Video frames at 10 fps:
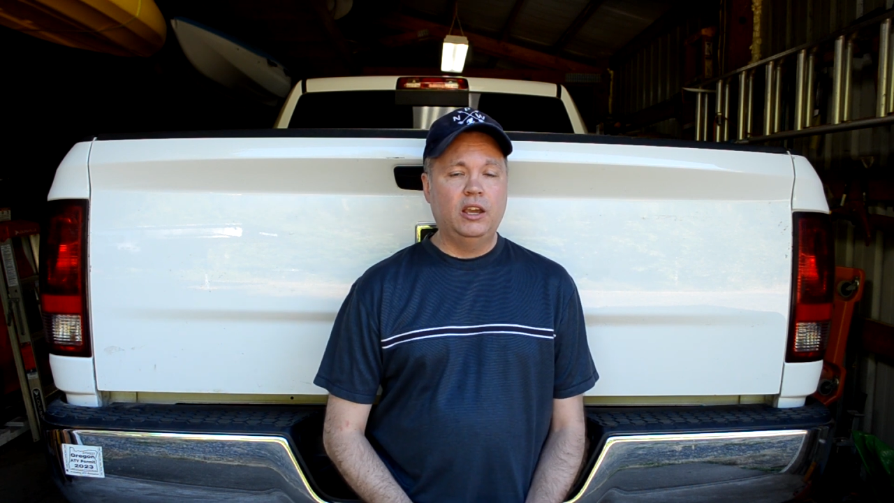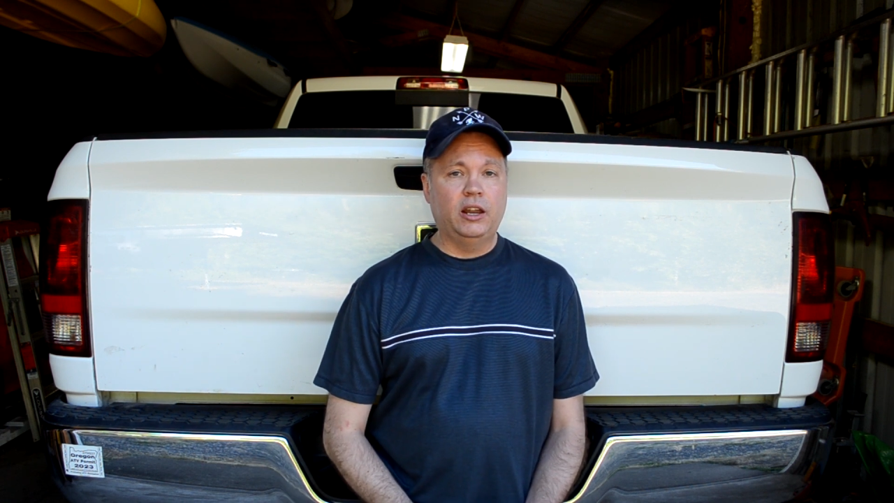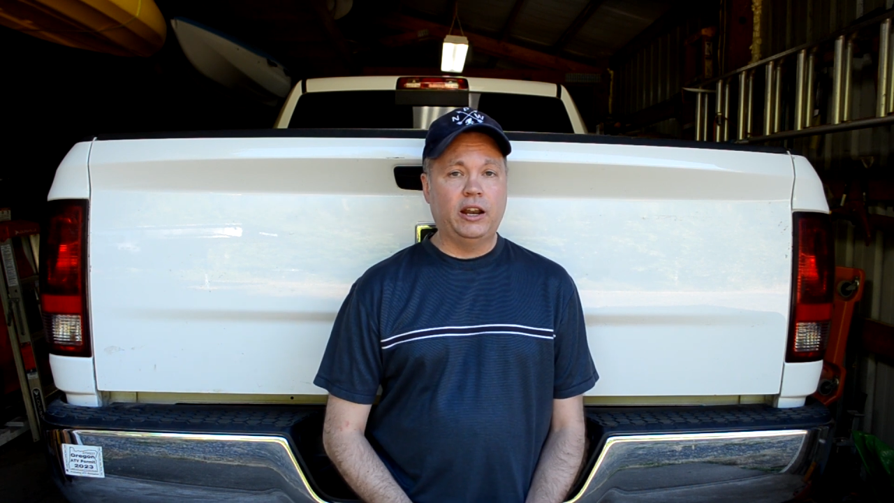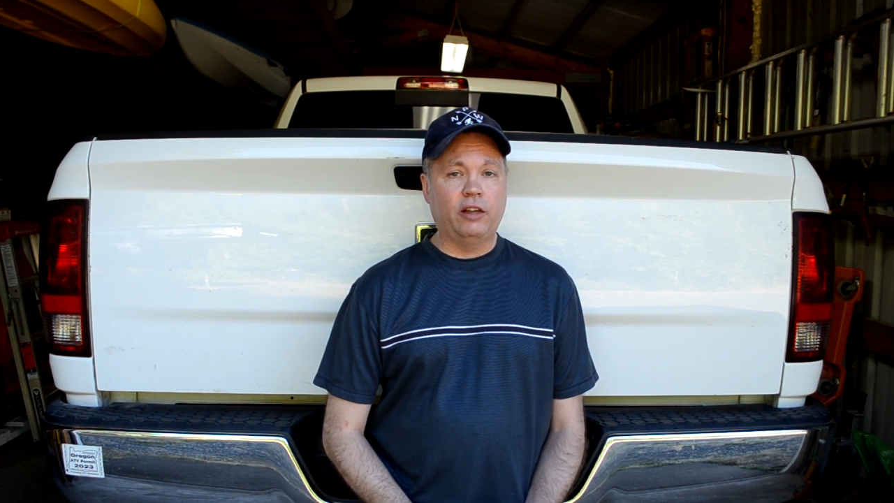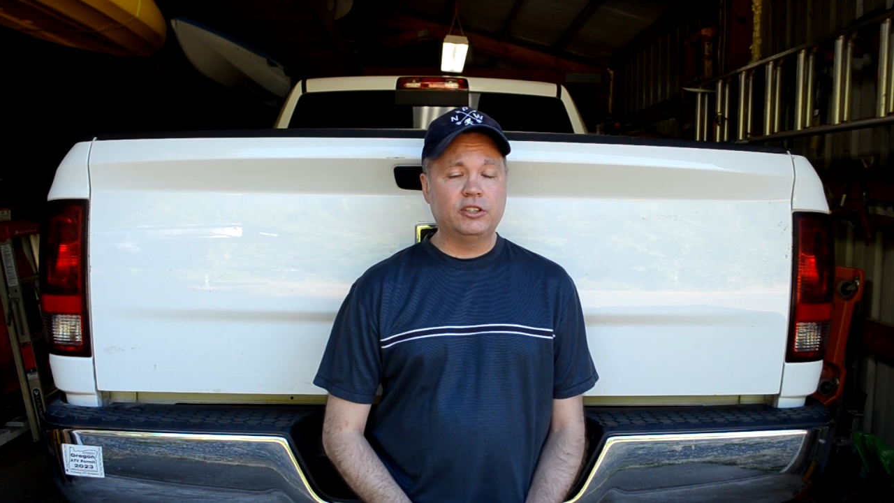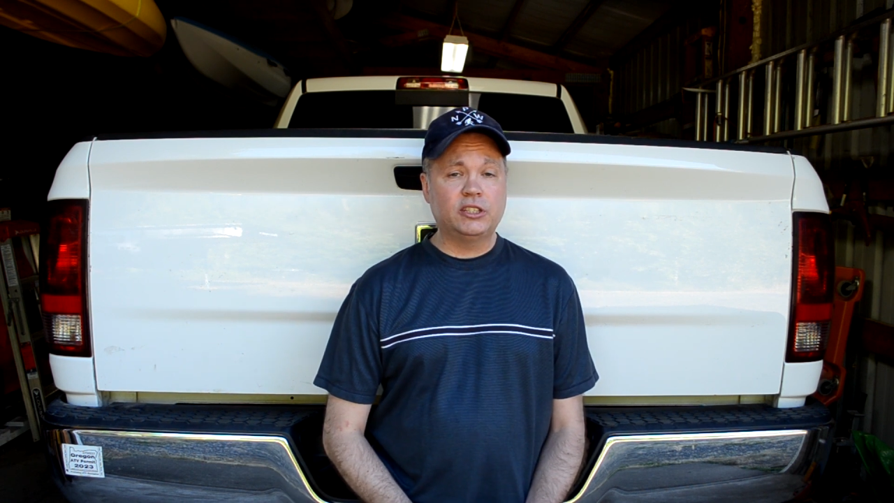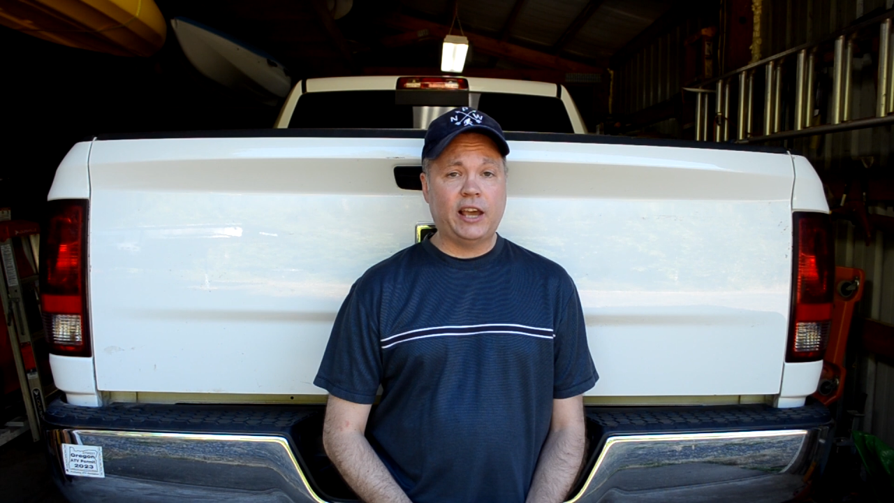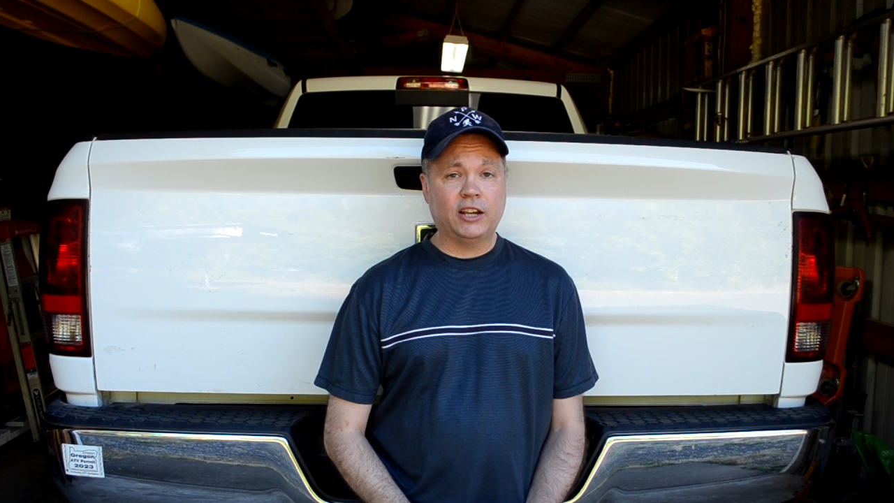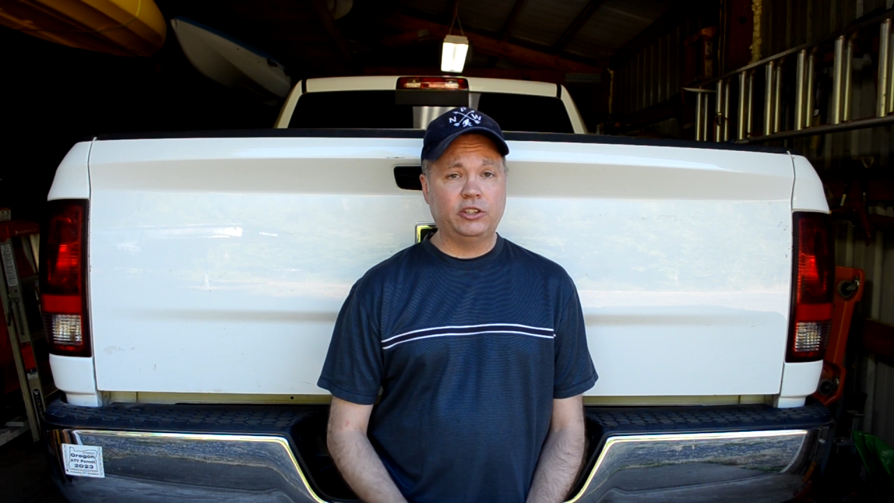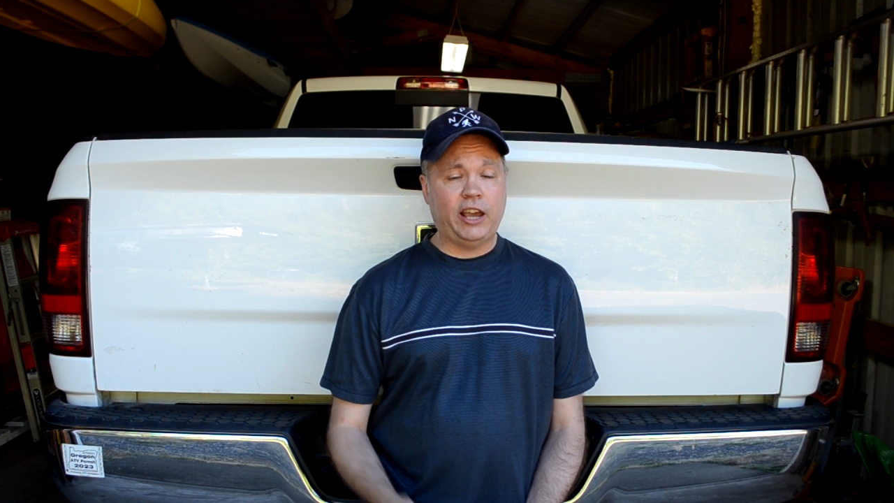Now this has
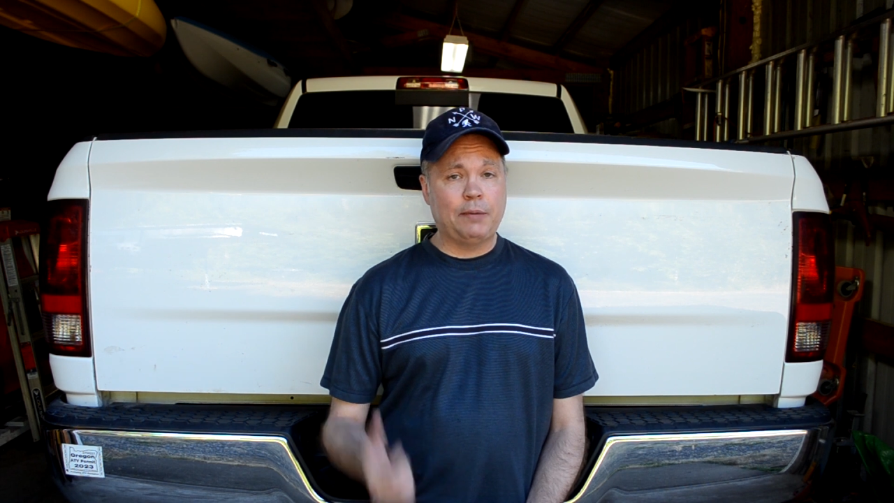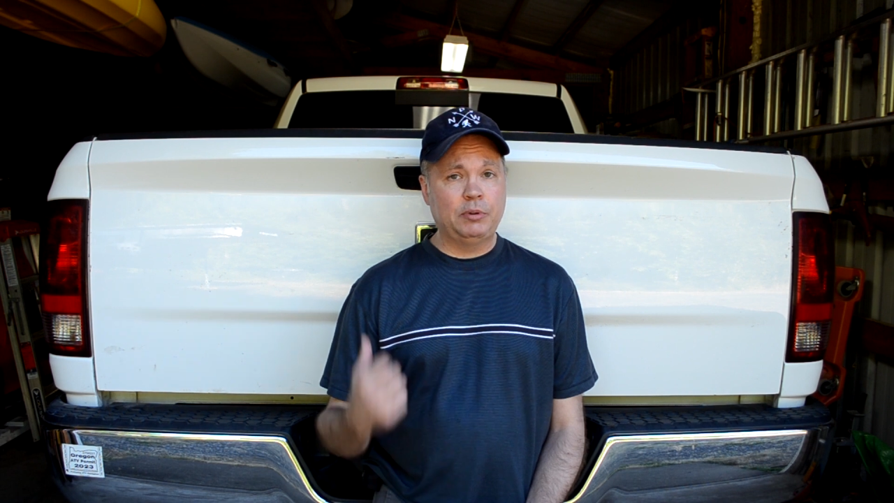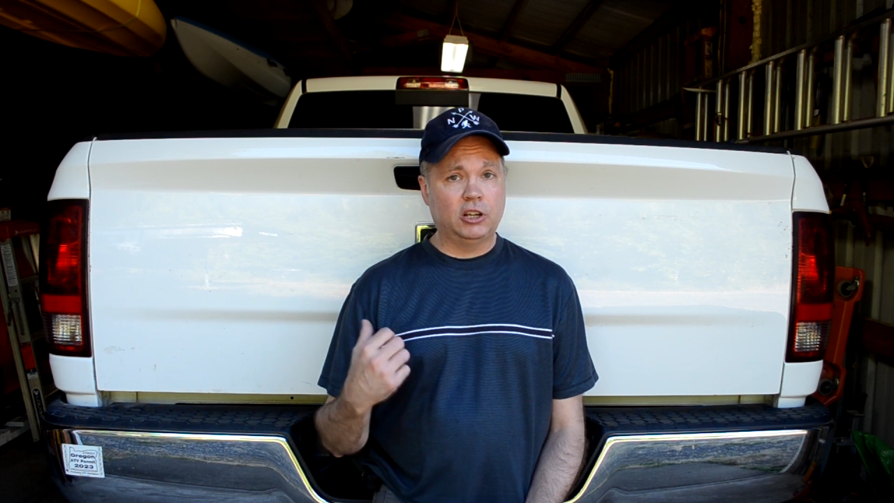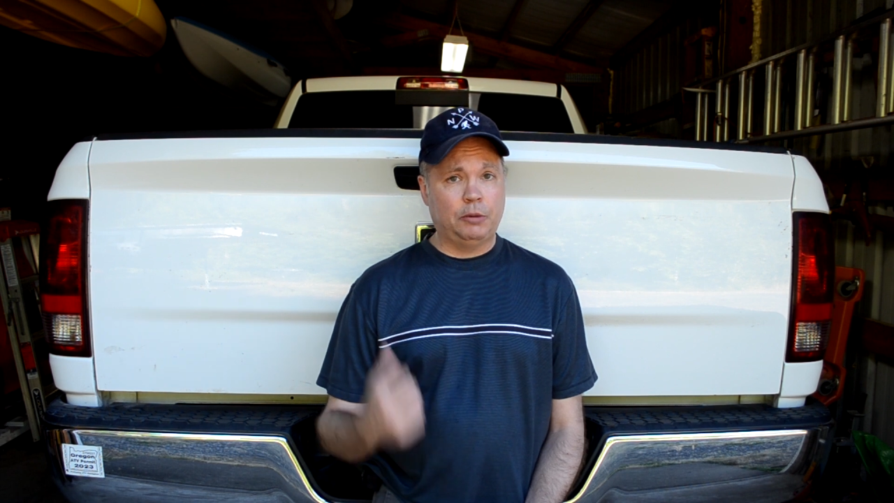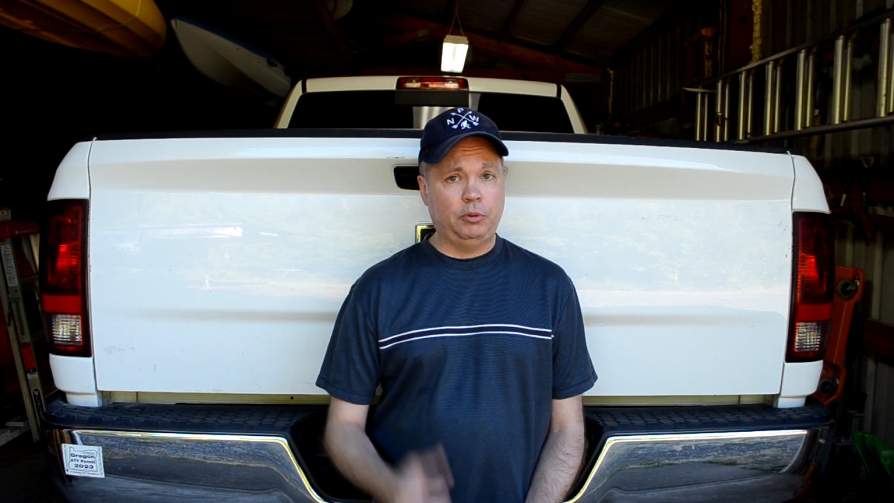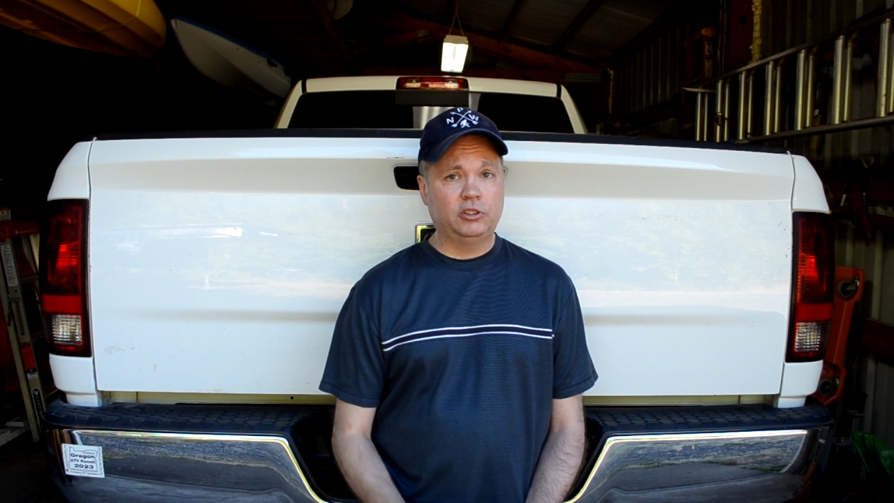actually happened a couple